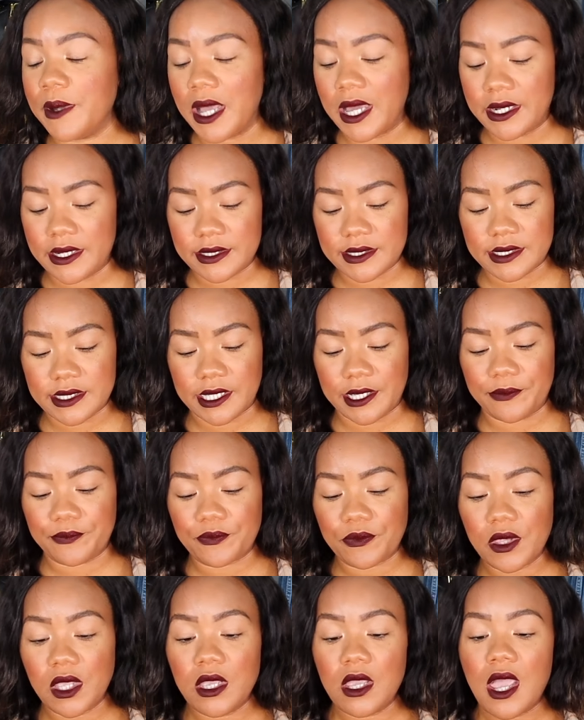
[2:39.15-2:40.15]
honestly.
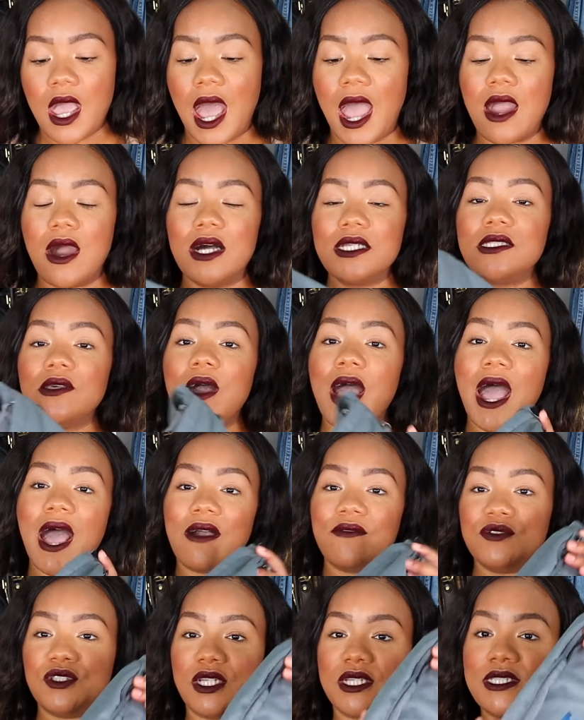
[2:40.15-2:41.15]
I also
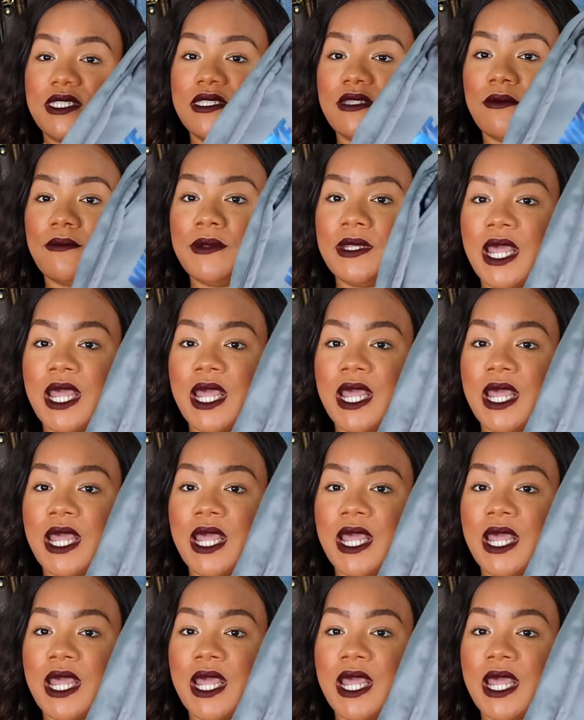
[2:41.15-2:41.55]
have just some